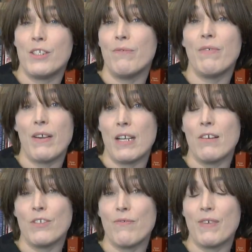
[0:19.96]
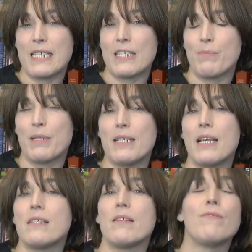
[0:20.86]
very large investors, but it
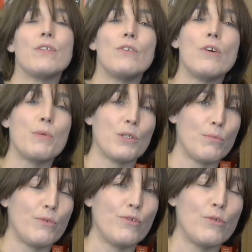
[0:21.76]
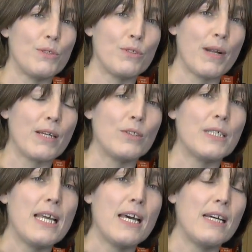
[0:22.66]
has a phenomenal performance record,
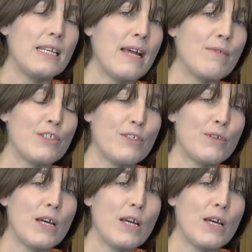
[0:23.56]
an average of